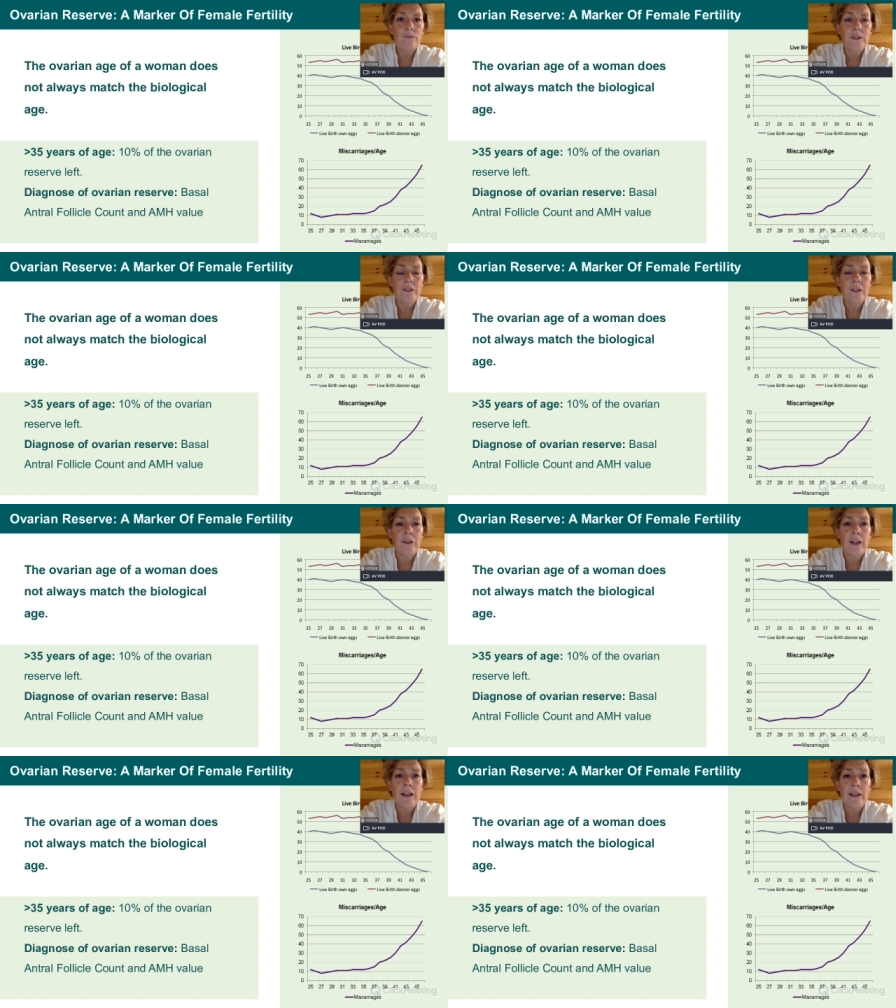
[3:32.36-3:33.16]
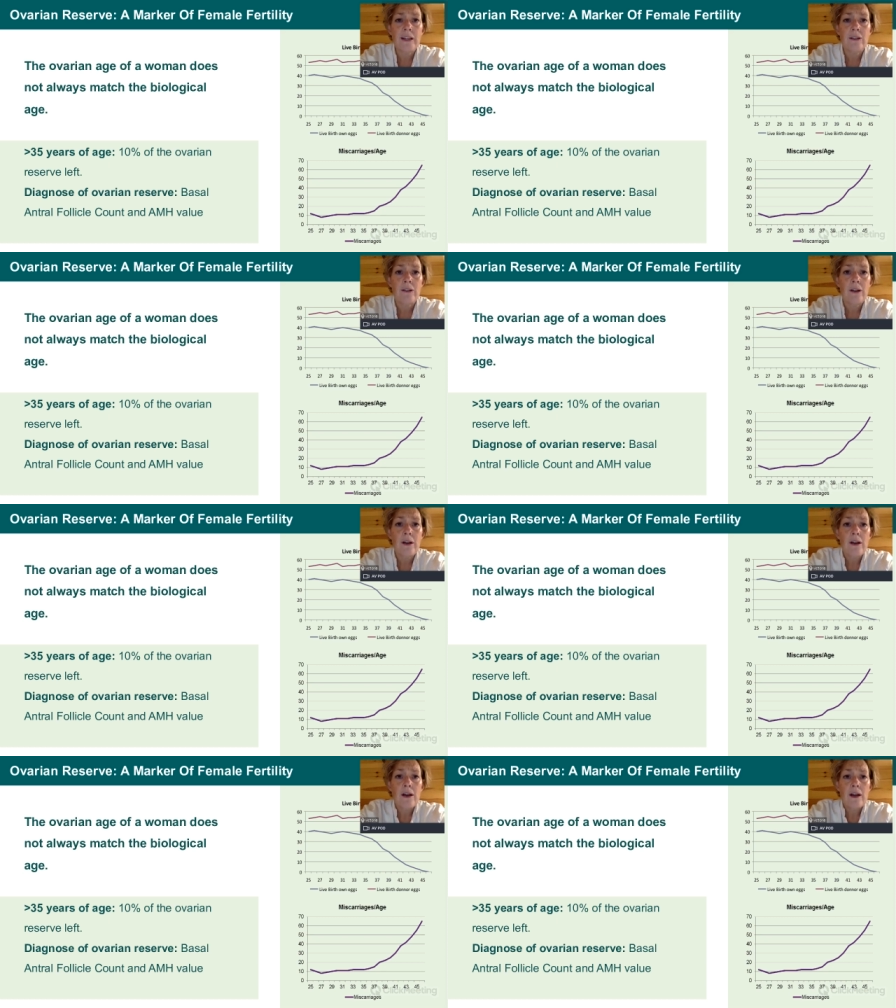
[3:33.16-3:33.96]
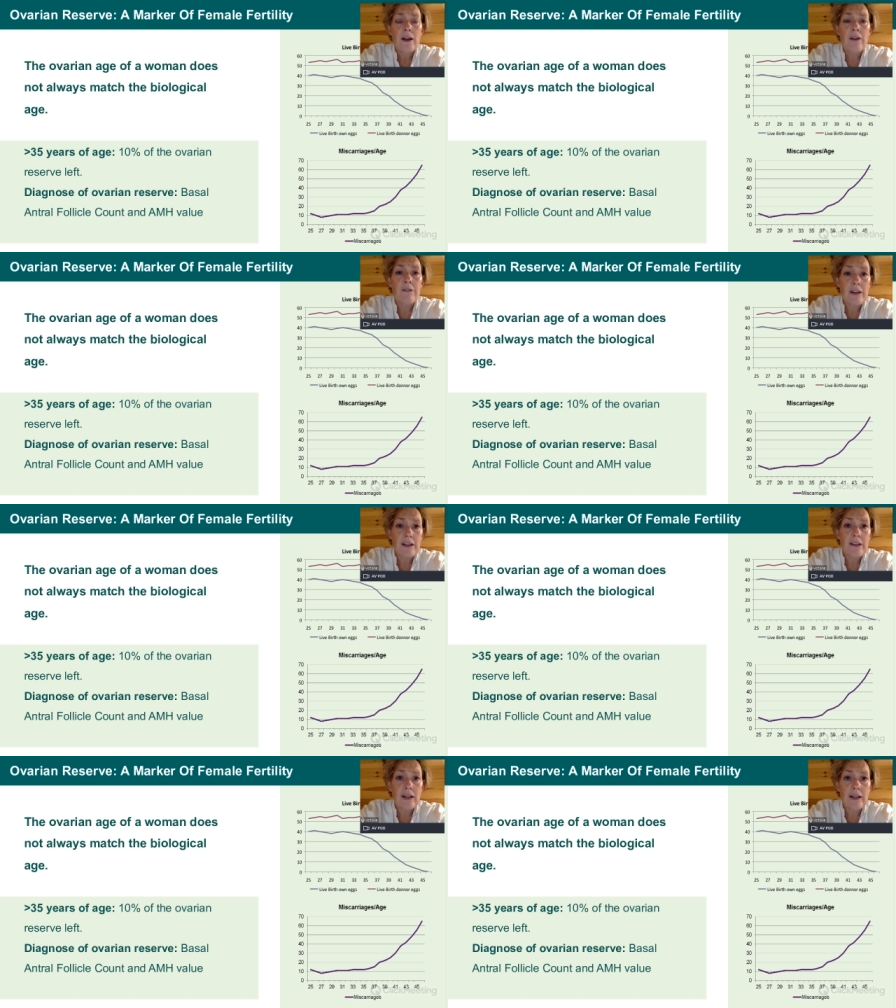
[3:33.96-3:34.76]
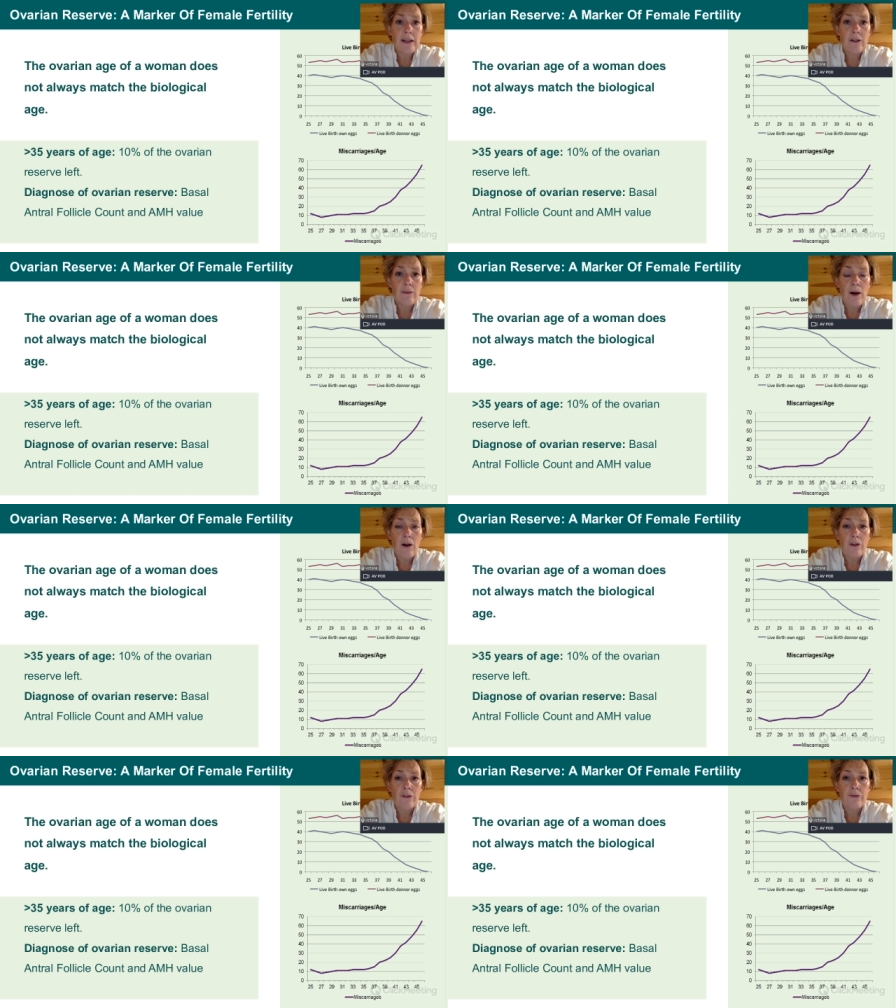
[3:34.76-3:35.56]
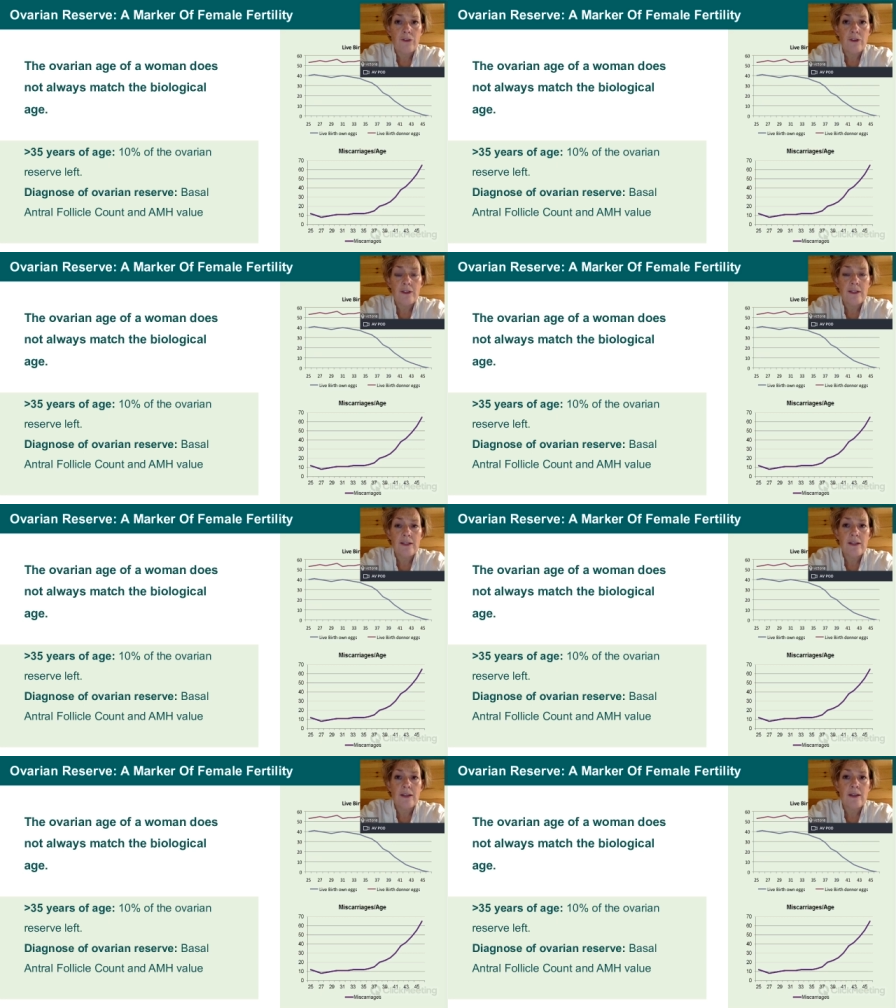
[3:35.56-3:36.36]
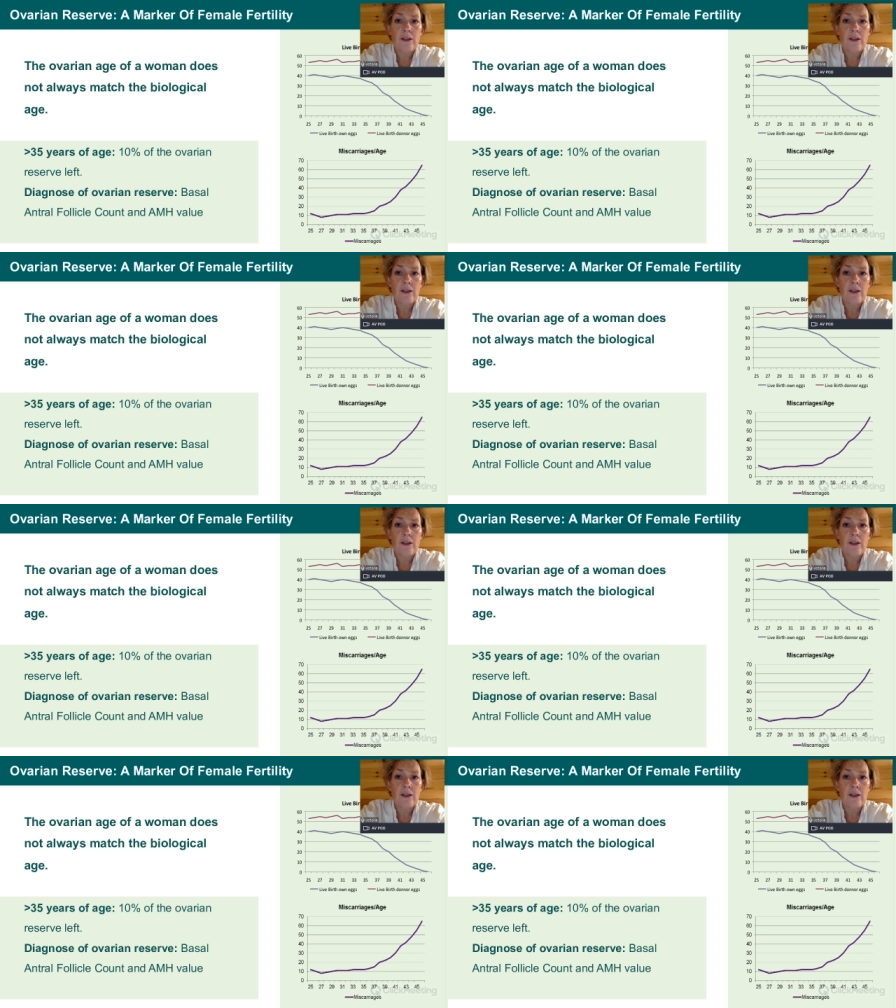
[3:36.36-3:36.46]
So the clinical, currently the clinical marker of choice is the